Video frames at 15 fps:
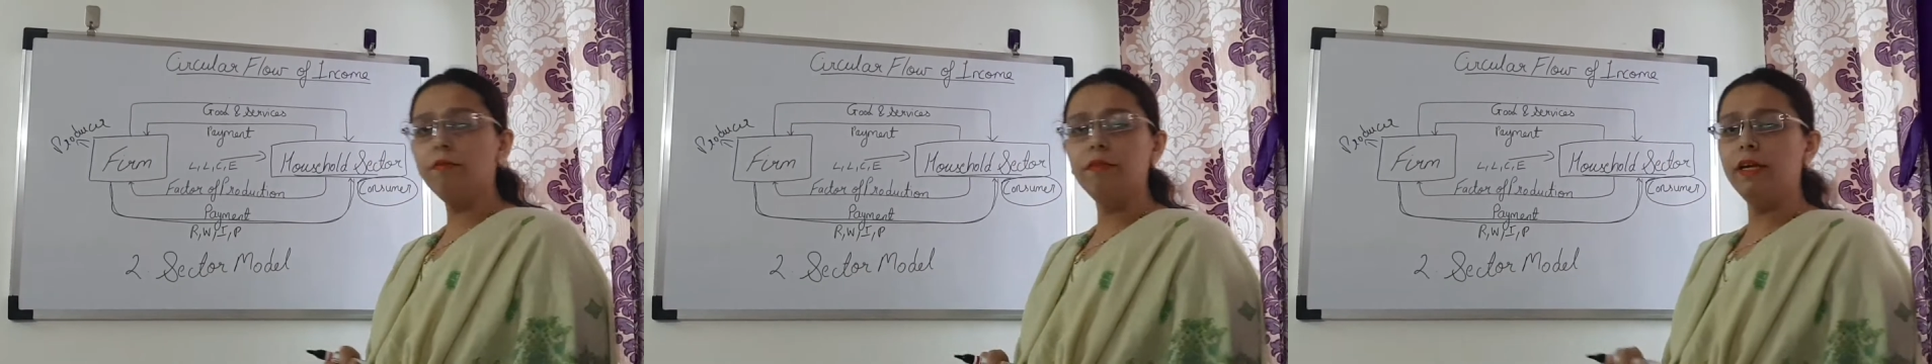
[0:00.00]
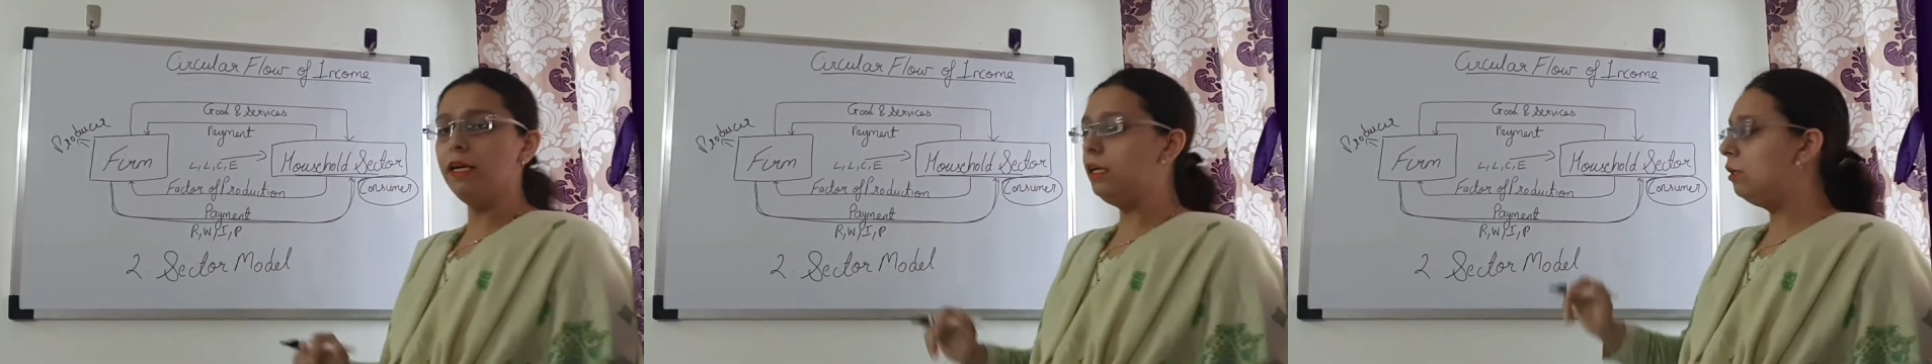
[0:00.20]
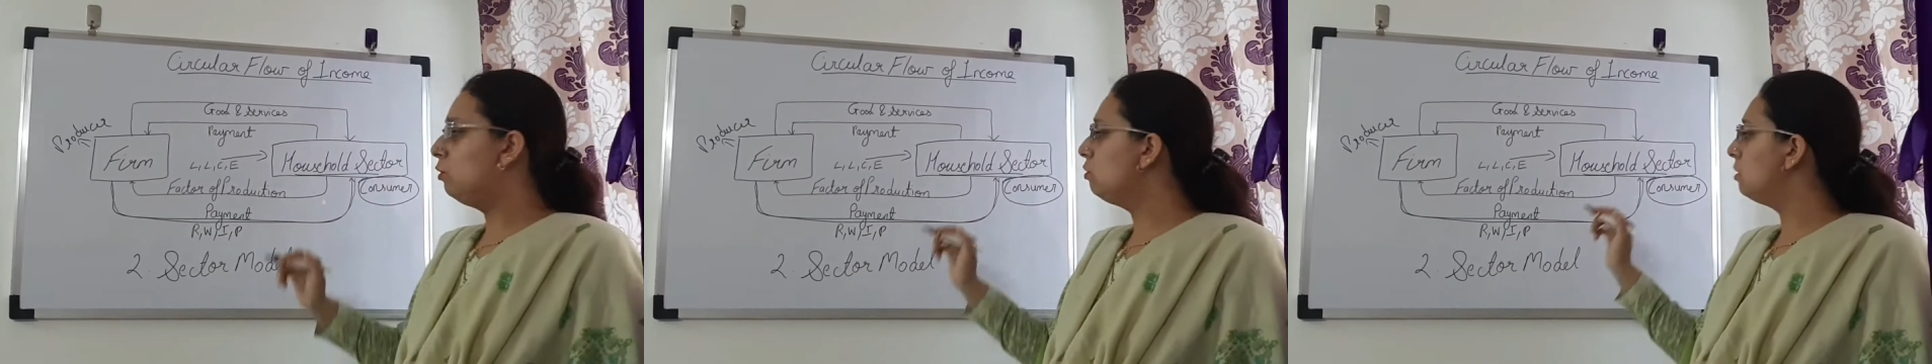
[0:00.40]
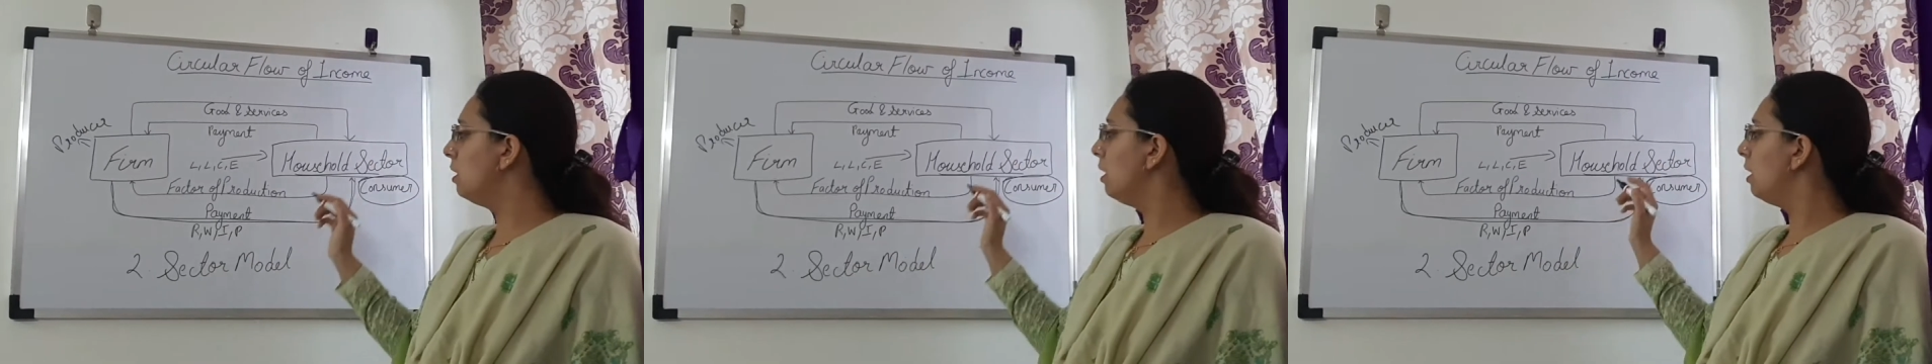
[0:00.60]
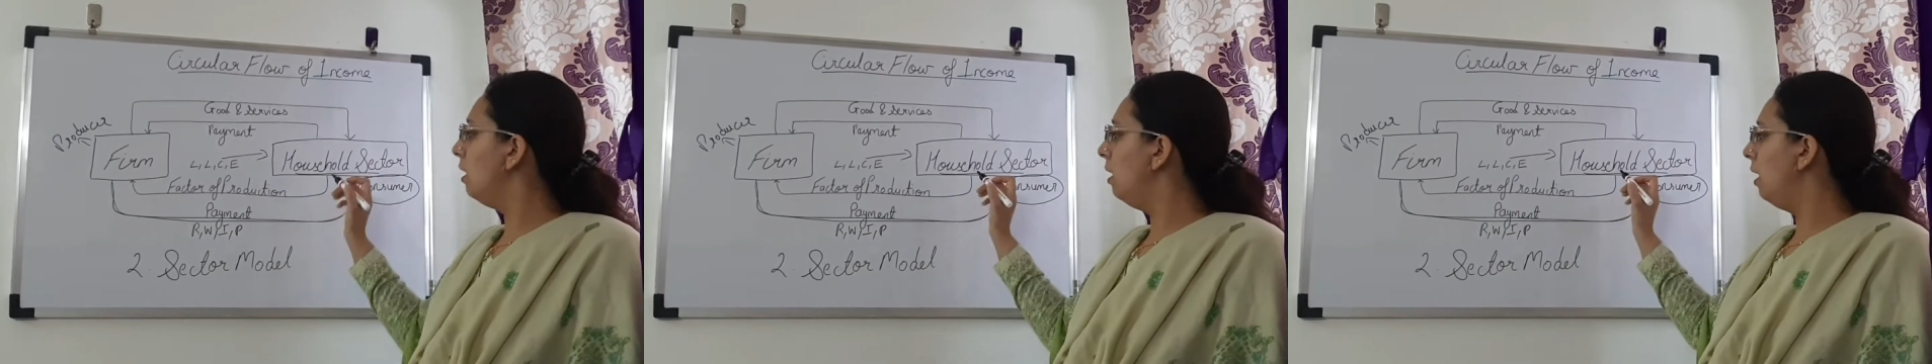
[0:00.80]
they are using
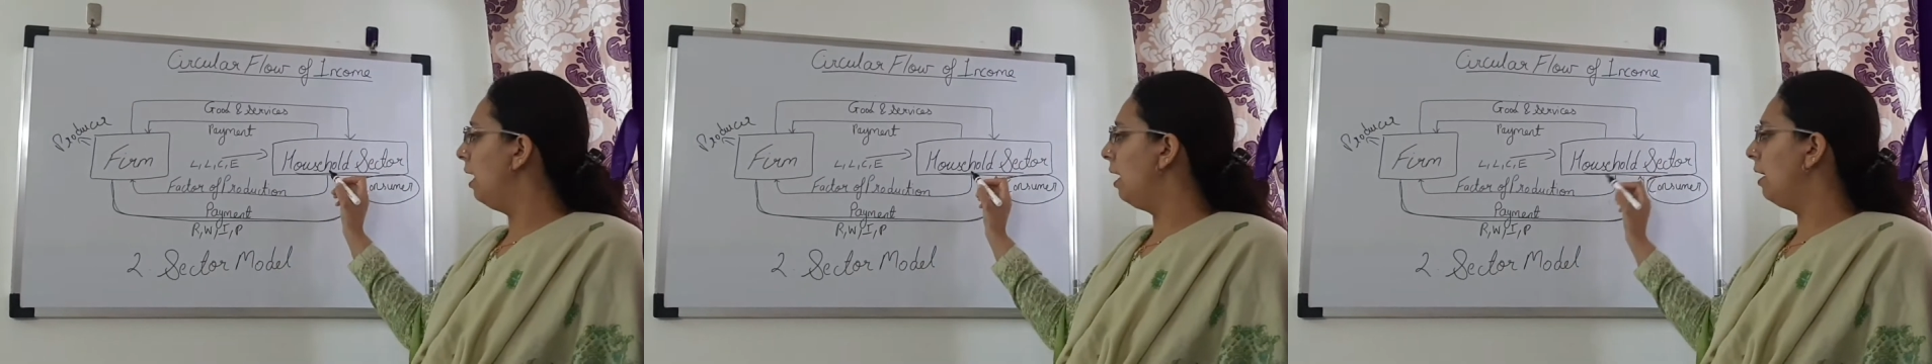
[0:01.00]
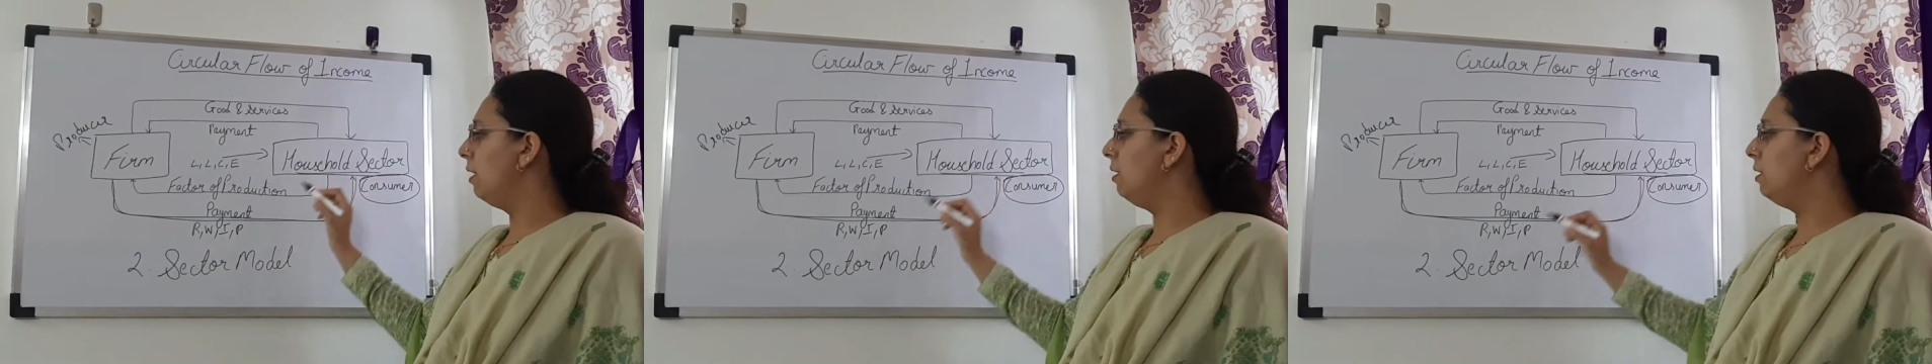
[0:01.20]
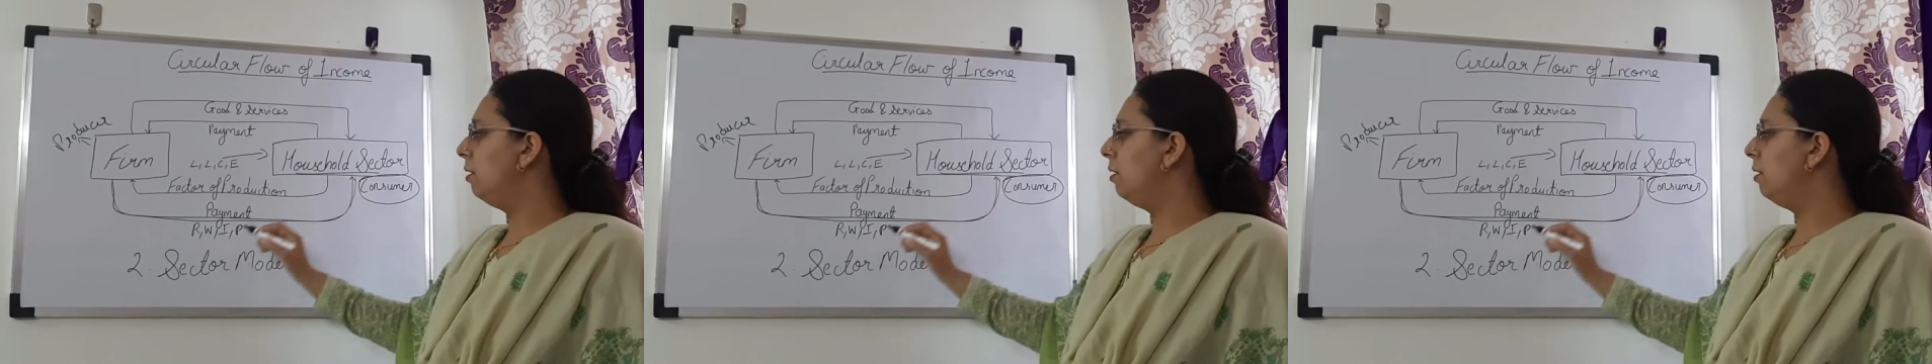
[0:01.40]
a land,